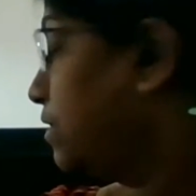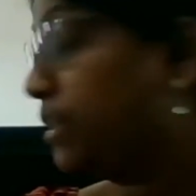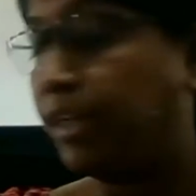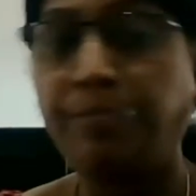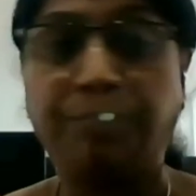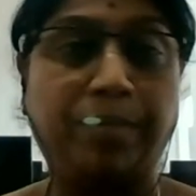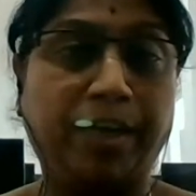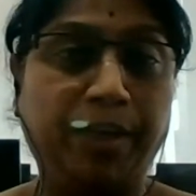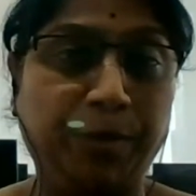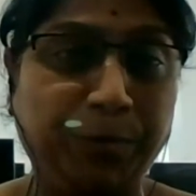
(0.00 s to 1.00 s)
Yeah,
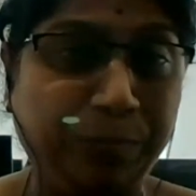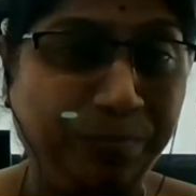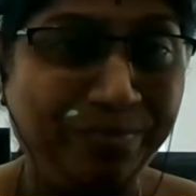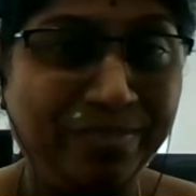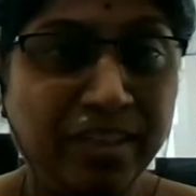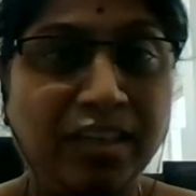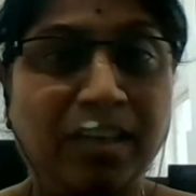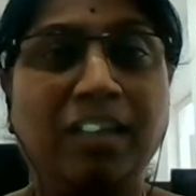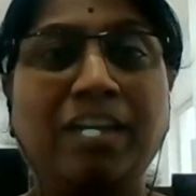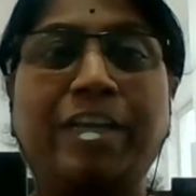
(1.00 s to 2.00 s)
thank you.
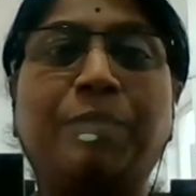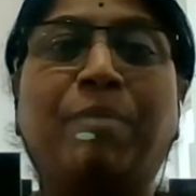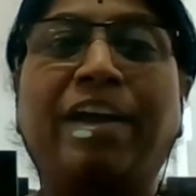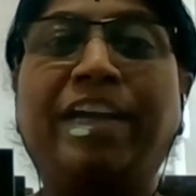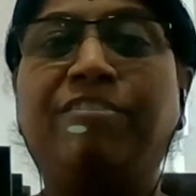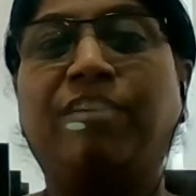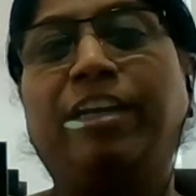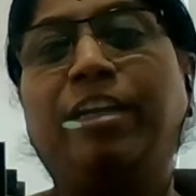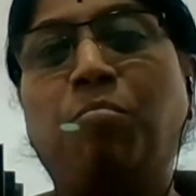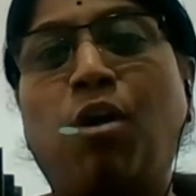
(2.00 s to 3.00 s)
A bright
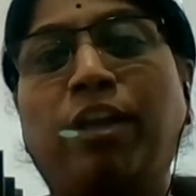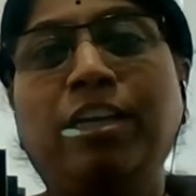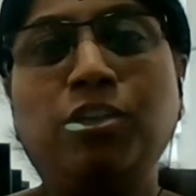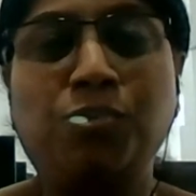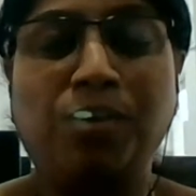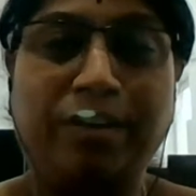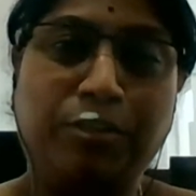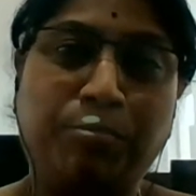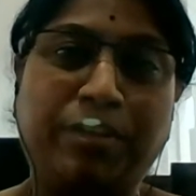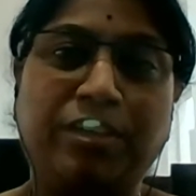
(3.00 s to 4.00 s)
Friday morning to our
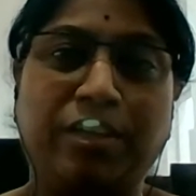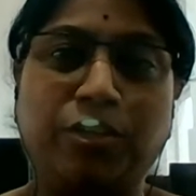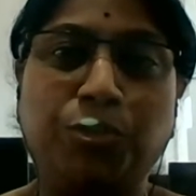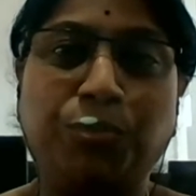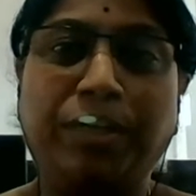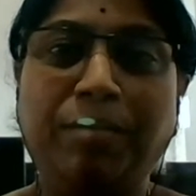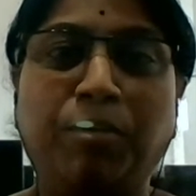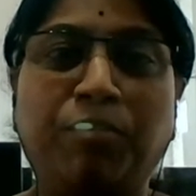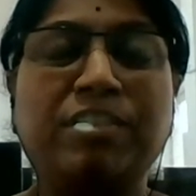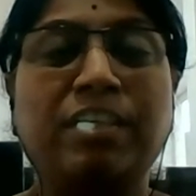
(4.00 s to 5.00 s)
respected HOD,
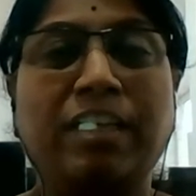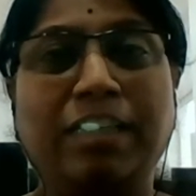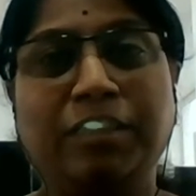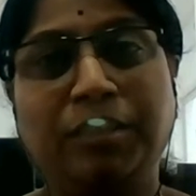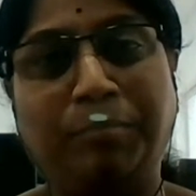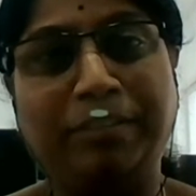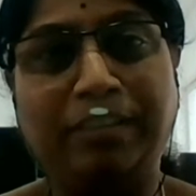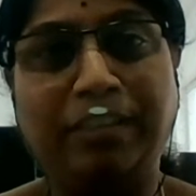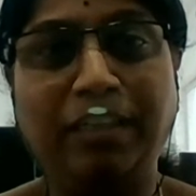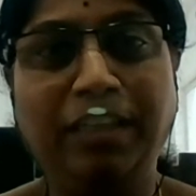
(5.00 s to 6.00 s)
Professor Rajendra
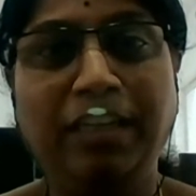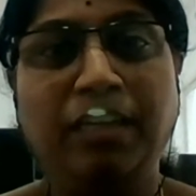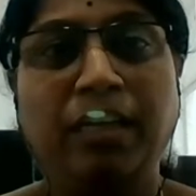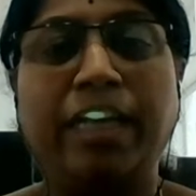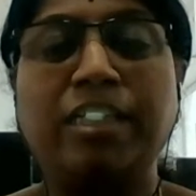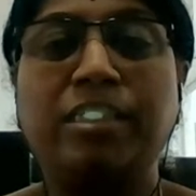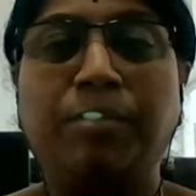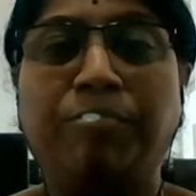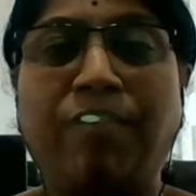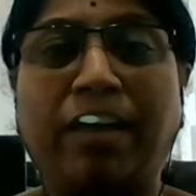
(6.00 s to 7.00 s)
Prasad,
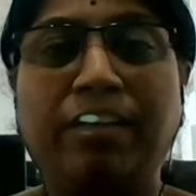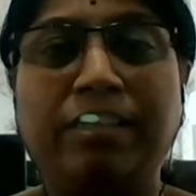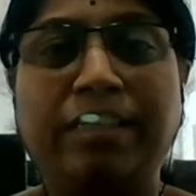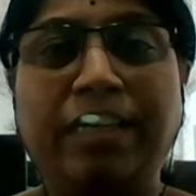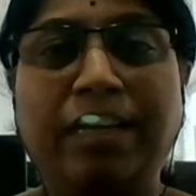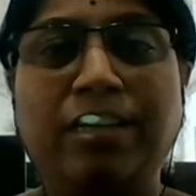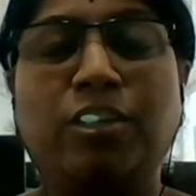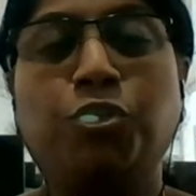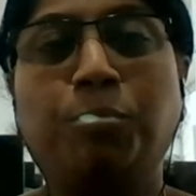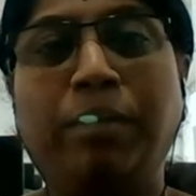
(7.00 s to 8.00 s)
esteemed faculty and our
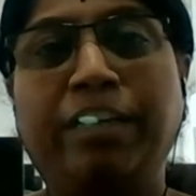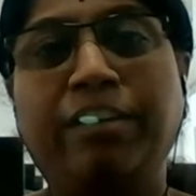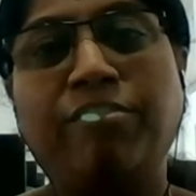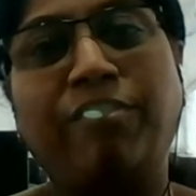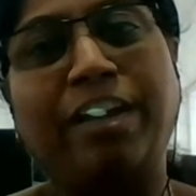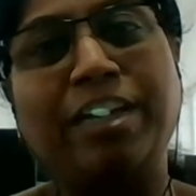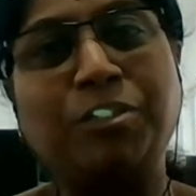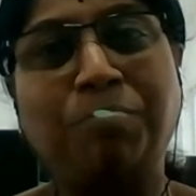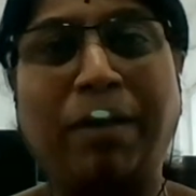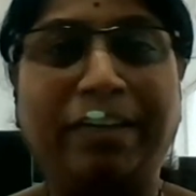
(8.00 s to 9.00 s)
jubilant,
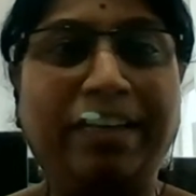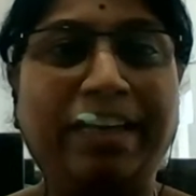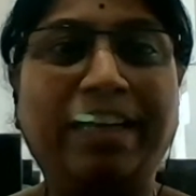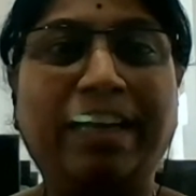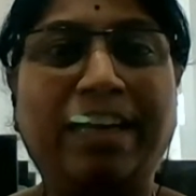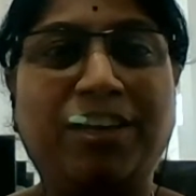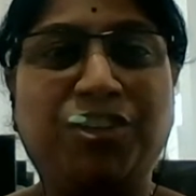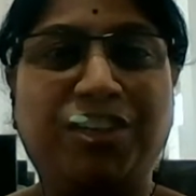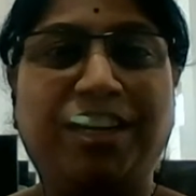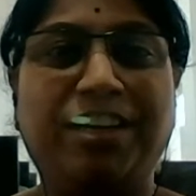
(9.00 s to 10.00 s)
fresh, budding
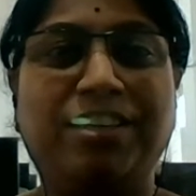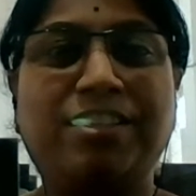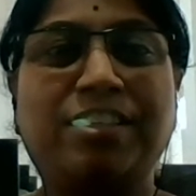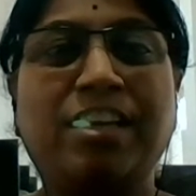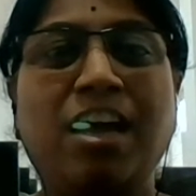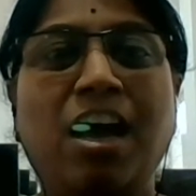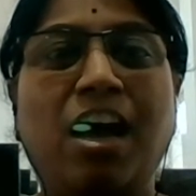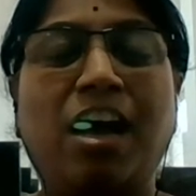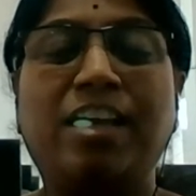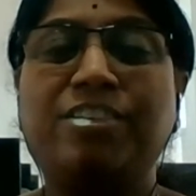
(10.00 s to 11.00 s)
engineers.
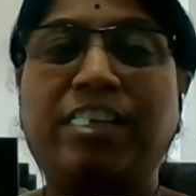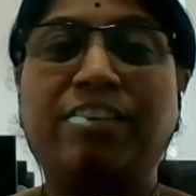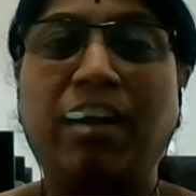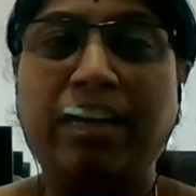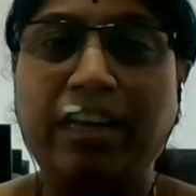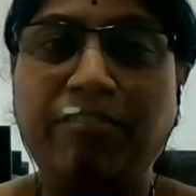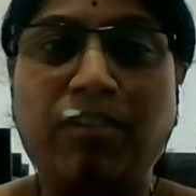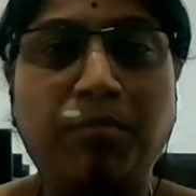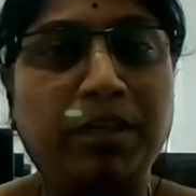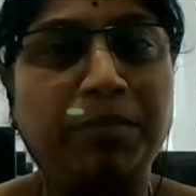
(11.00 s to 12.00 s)
I, Shrivani
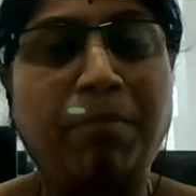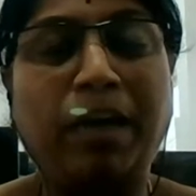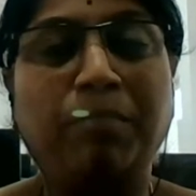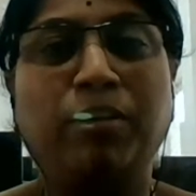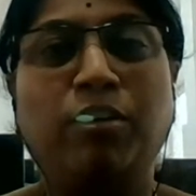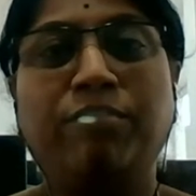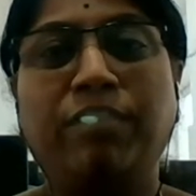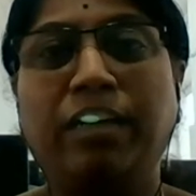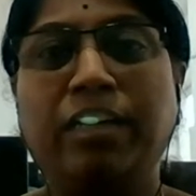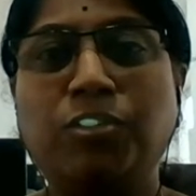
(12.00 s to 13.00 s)
from the Department of
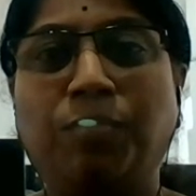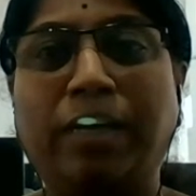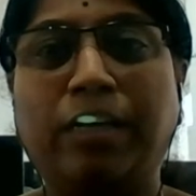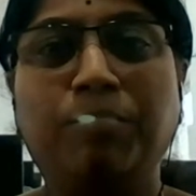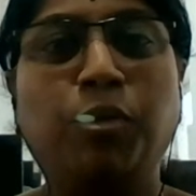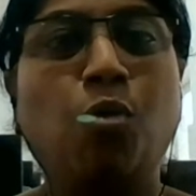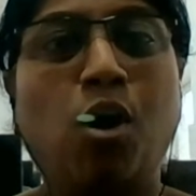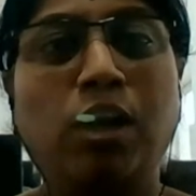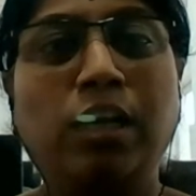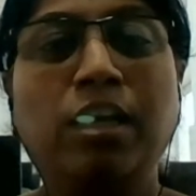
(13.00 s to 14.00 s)
English, welcome you
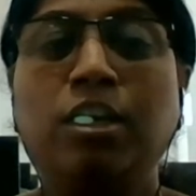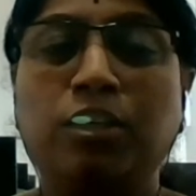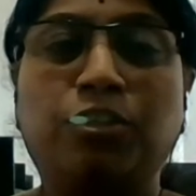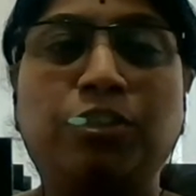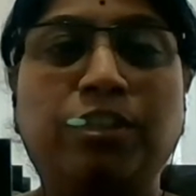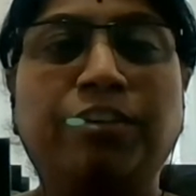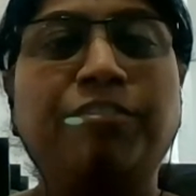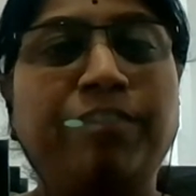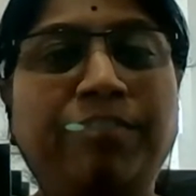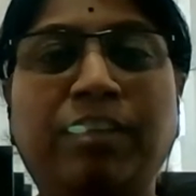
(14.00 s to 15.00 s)
all to the
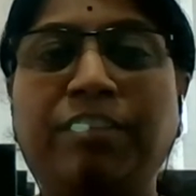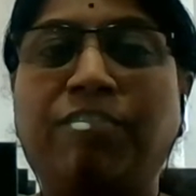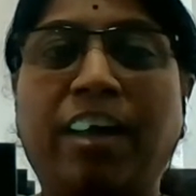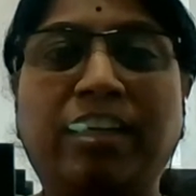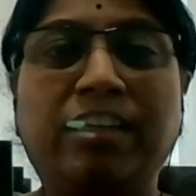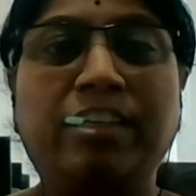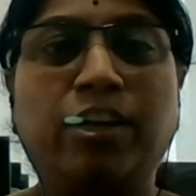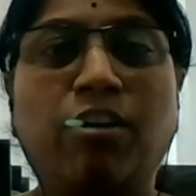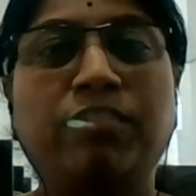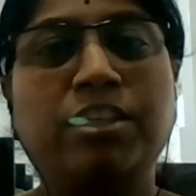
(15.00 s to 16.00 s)
fifth and final day
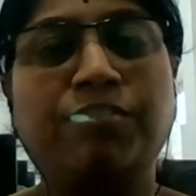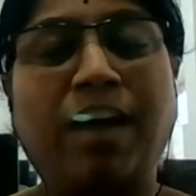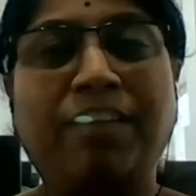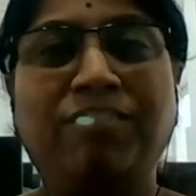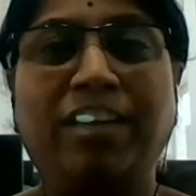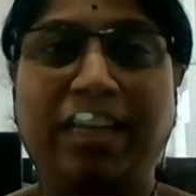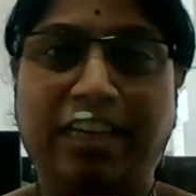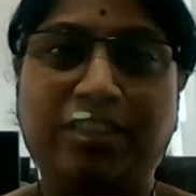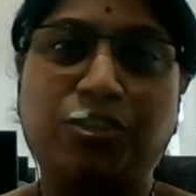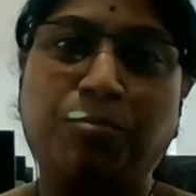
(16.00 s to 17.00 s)
of this 5-day
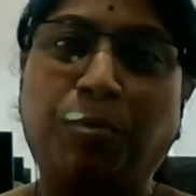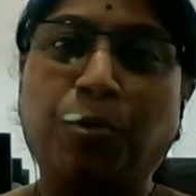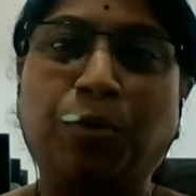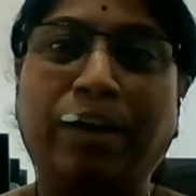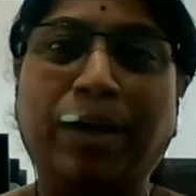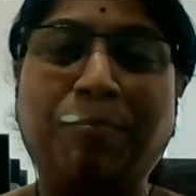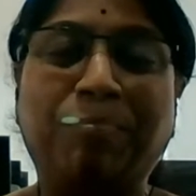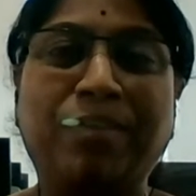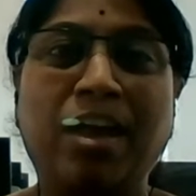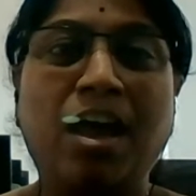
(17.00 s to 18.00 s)
induction program.
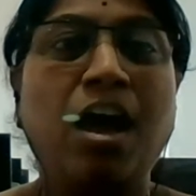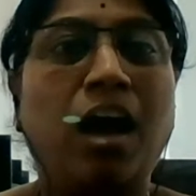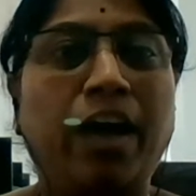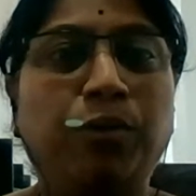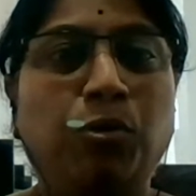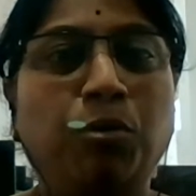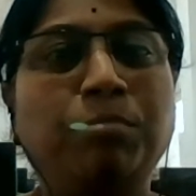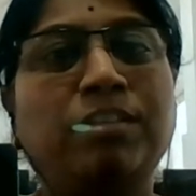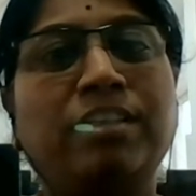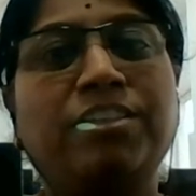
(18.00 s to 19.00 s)
I hope
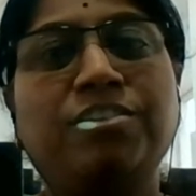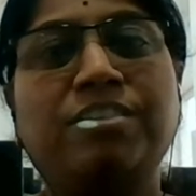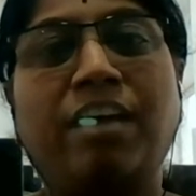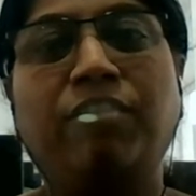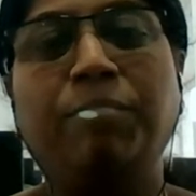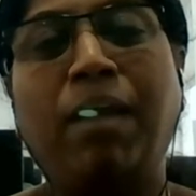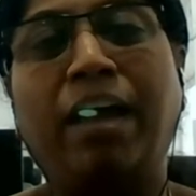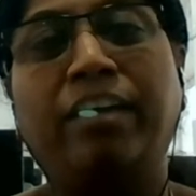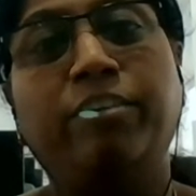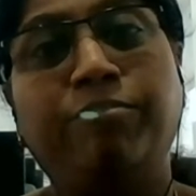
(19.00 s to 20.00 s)
the sessions have
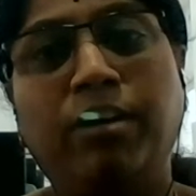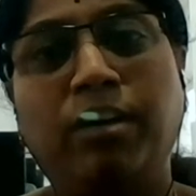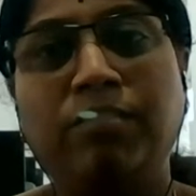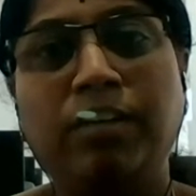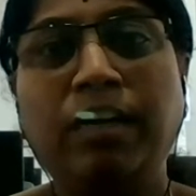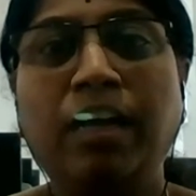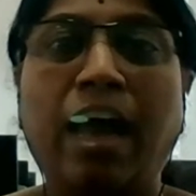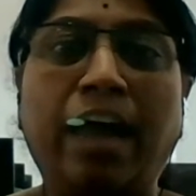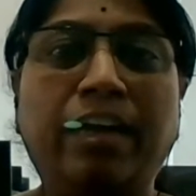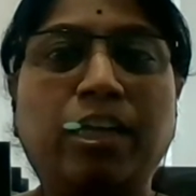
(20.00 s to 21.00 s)
implanted fervor
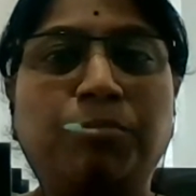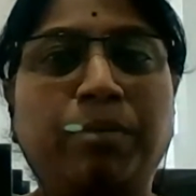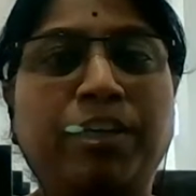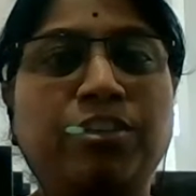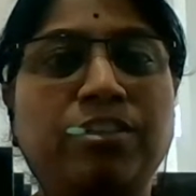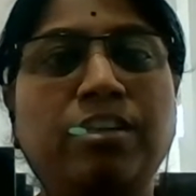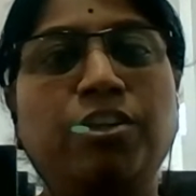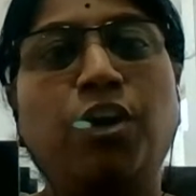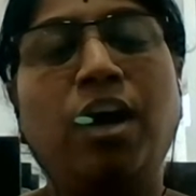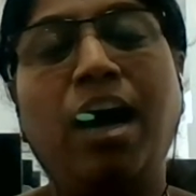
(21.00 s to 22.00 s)
and aspirations in
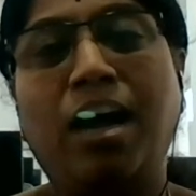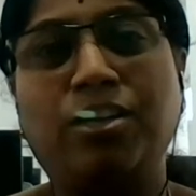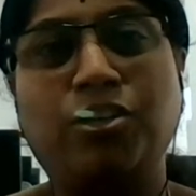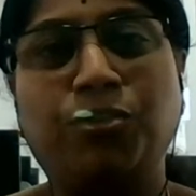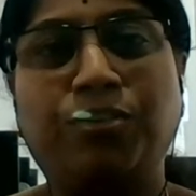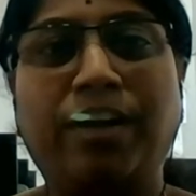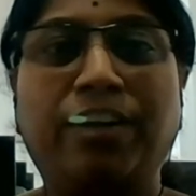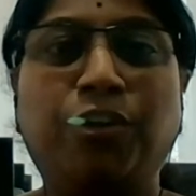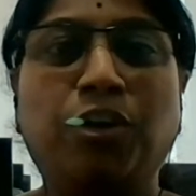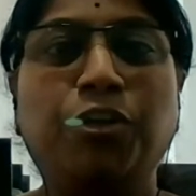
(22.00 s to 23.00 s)
your hearts to
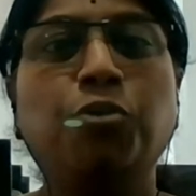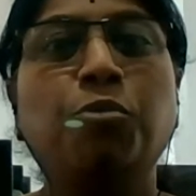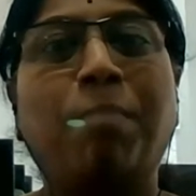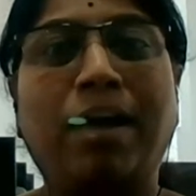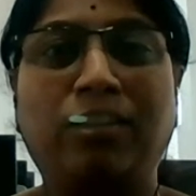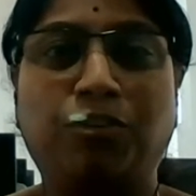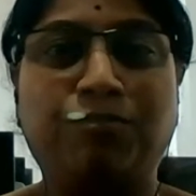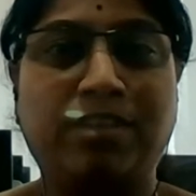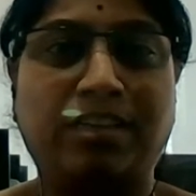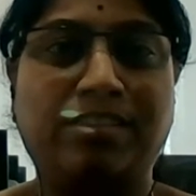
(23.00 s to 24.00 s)
tread your new path of
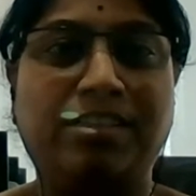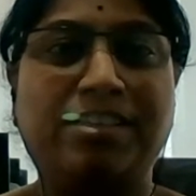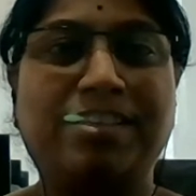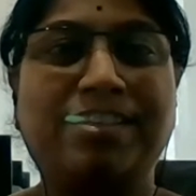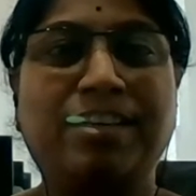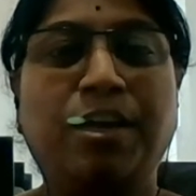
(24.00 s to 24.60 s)
success.